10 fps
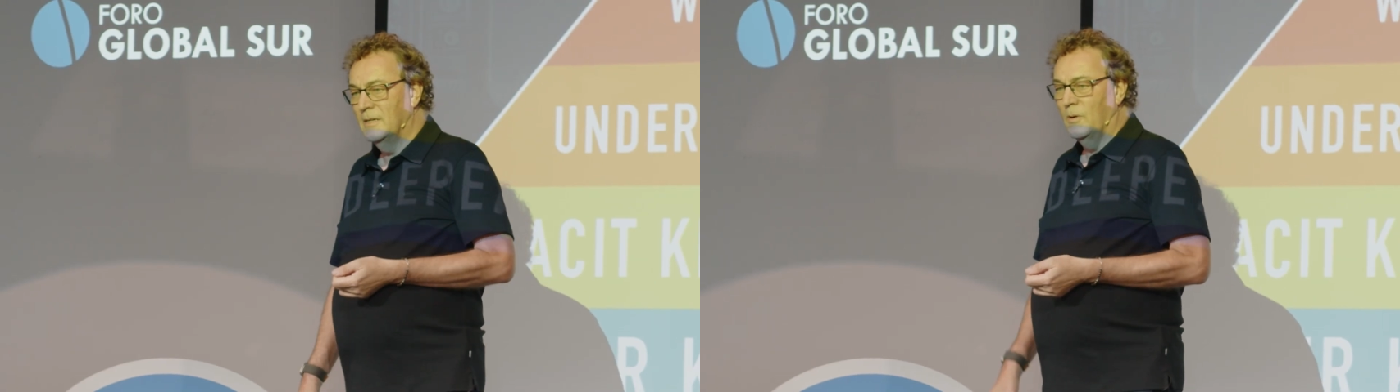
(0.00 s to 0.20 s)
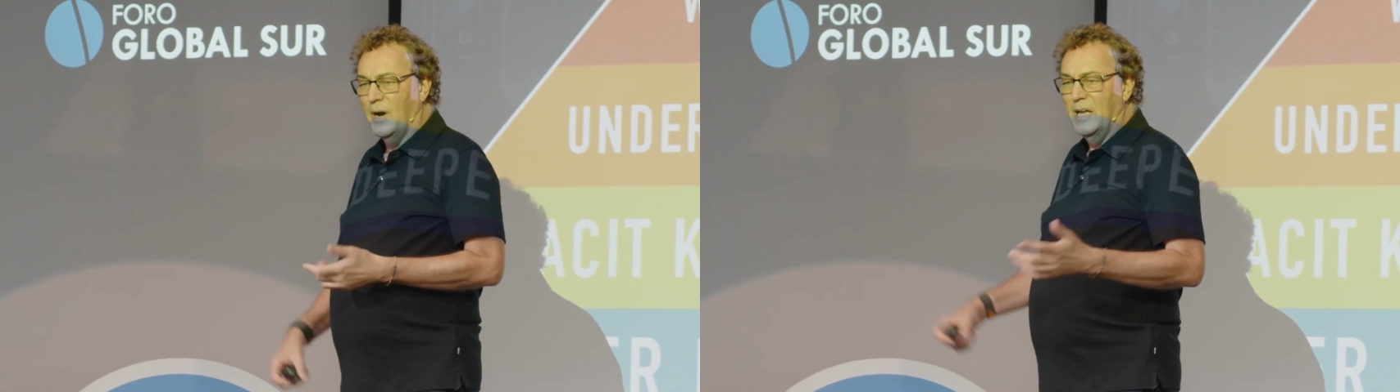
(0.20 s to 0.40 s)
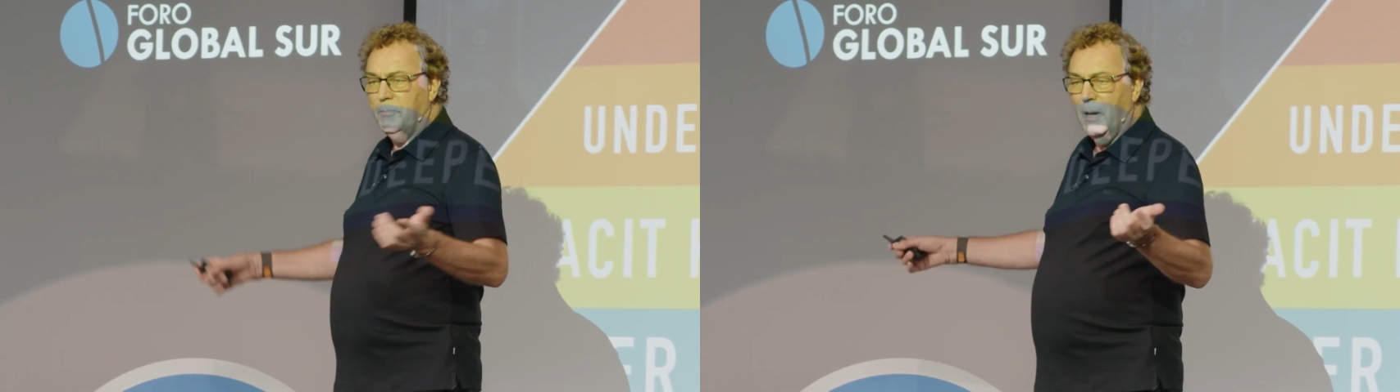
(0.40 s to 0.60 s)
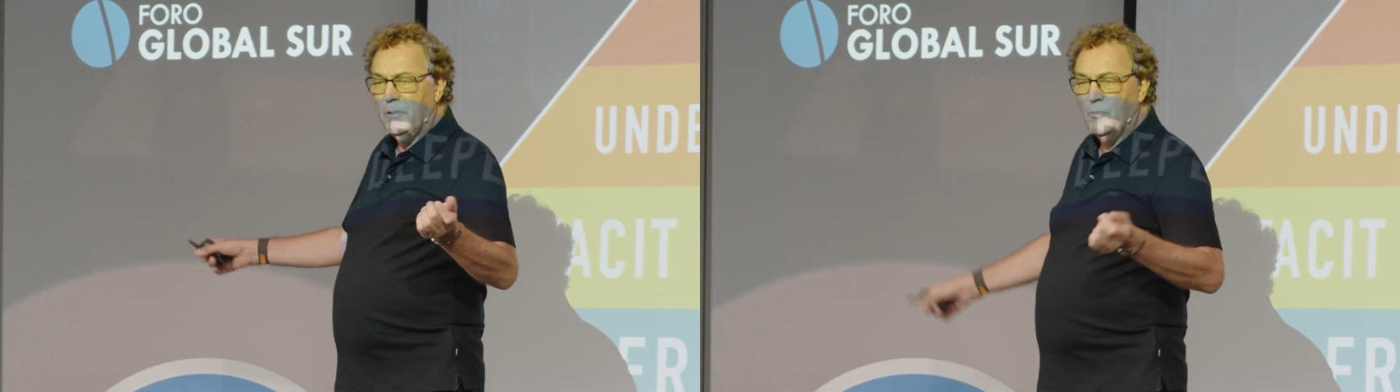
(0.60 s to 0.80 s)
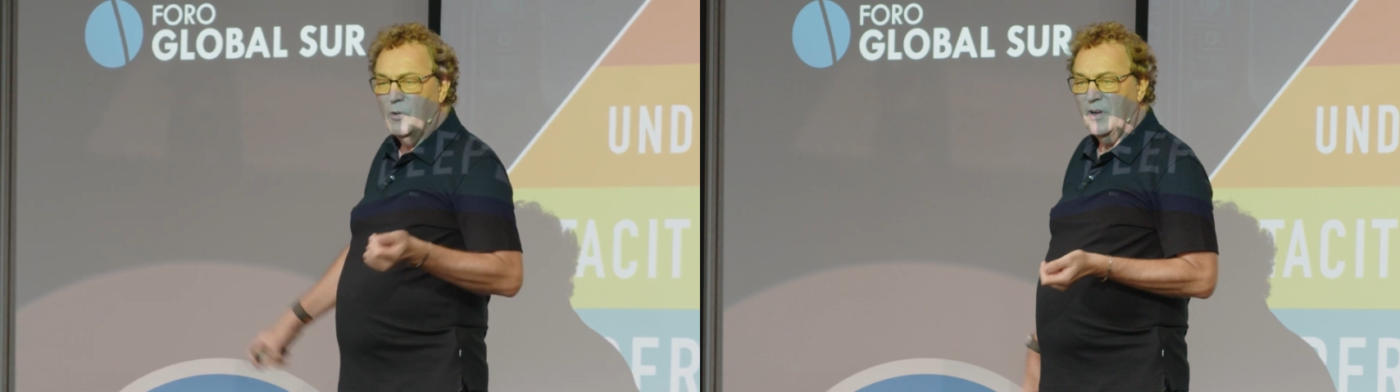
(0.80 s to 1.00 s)
Why are
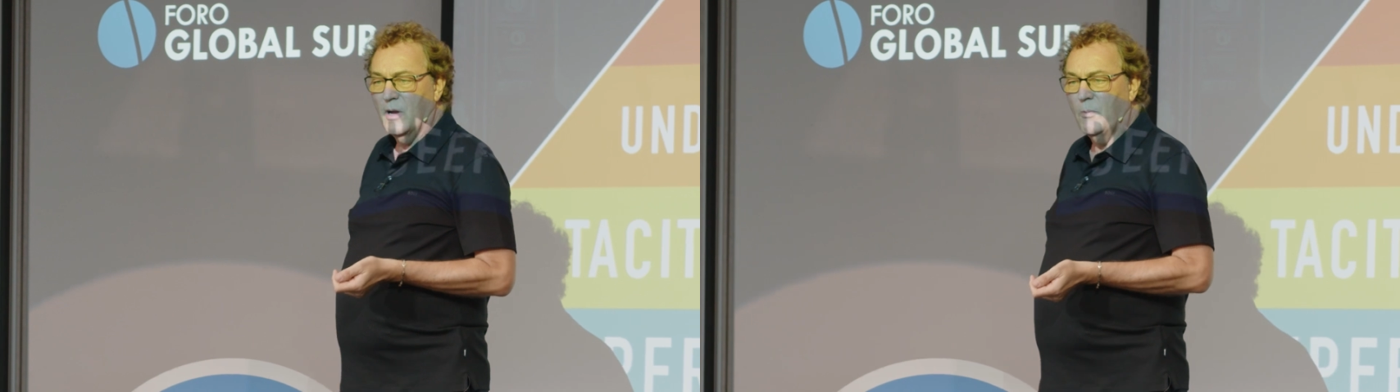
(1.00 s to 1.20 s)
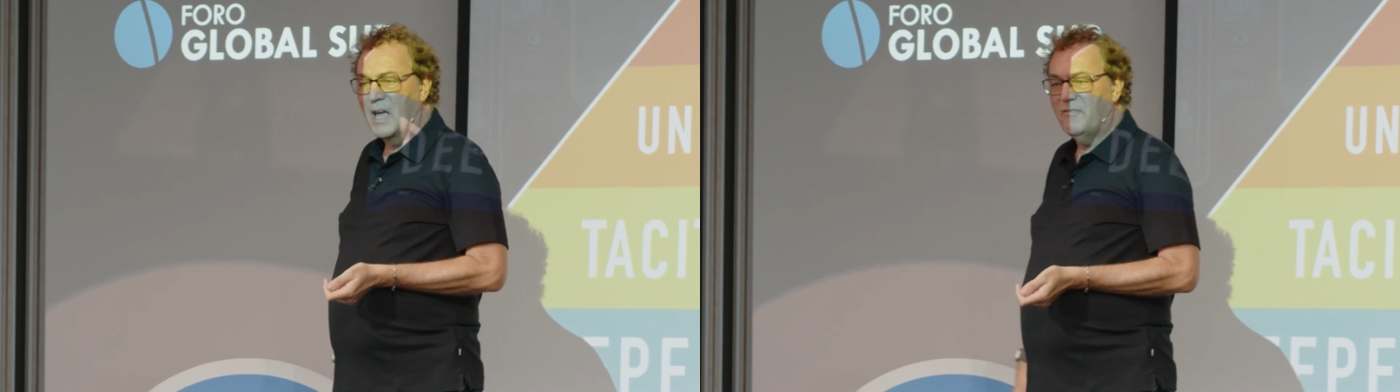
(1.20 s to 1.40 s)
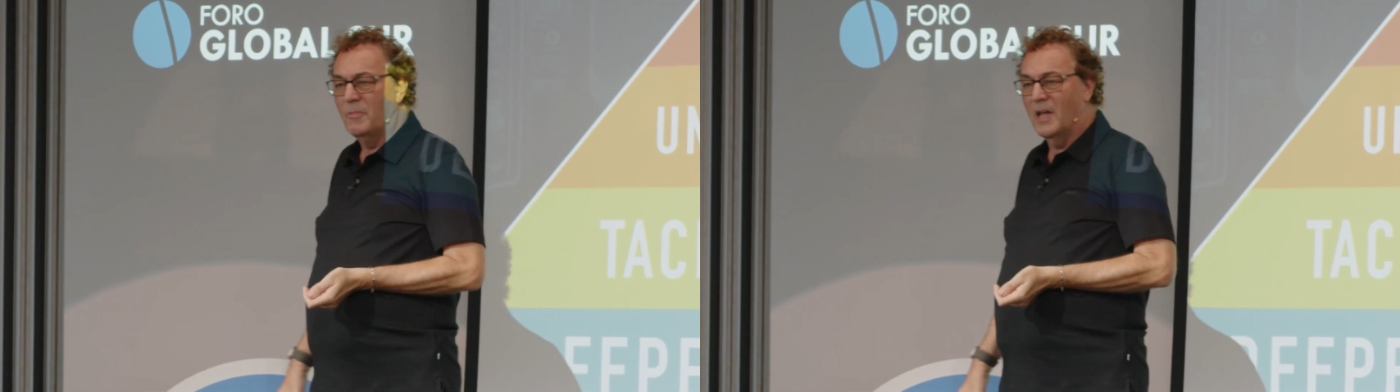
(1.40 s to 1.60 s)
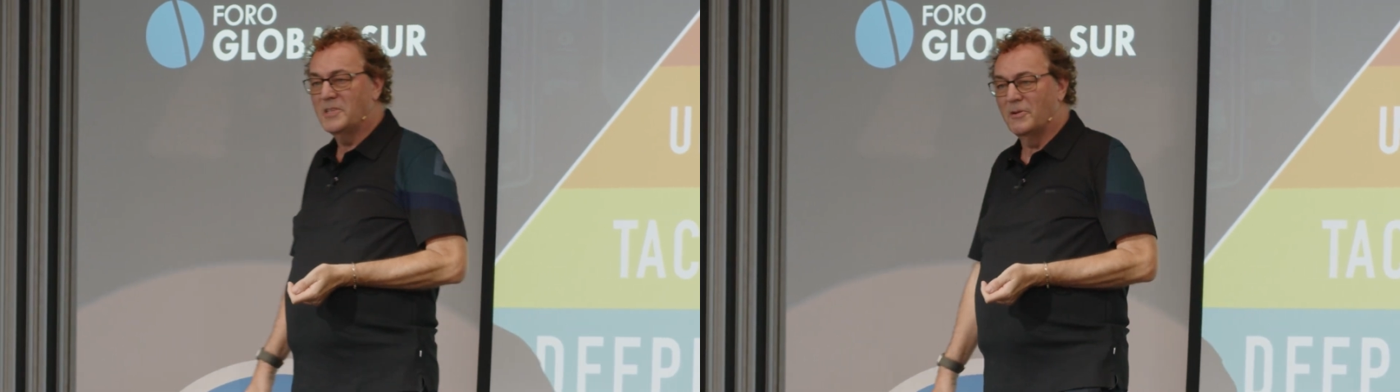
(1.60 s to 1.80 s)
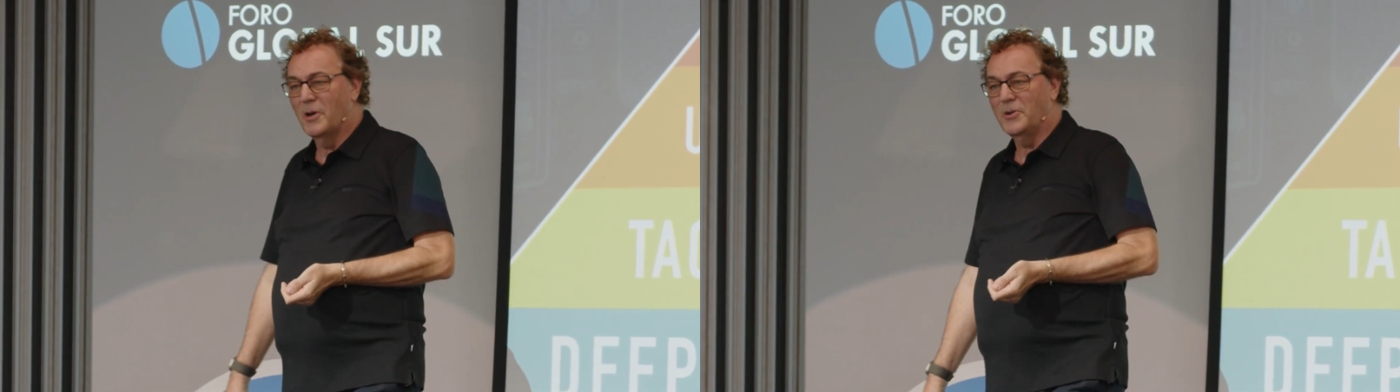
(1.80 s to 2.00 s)
people moving away from
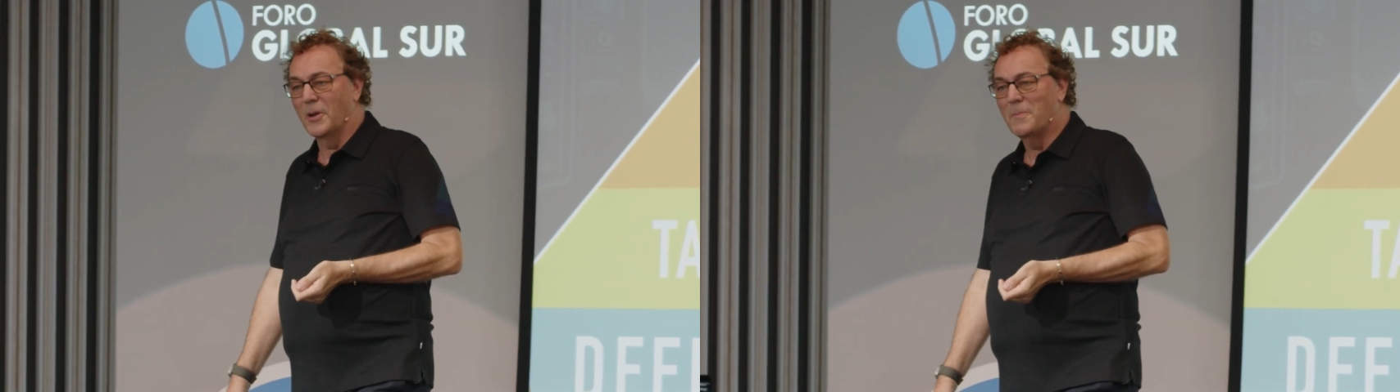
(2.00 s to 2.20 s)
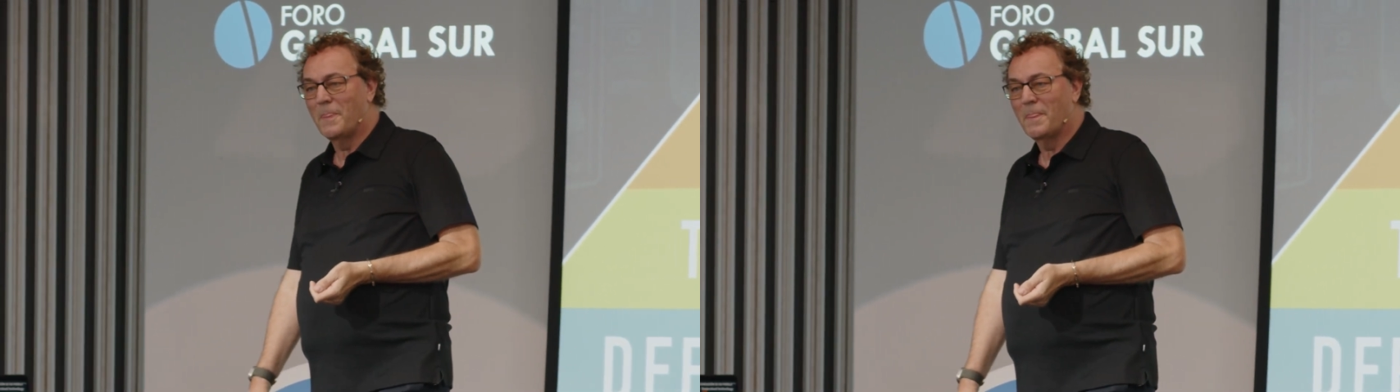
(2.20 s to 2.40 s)
Lanzarote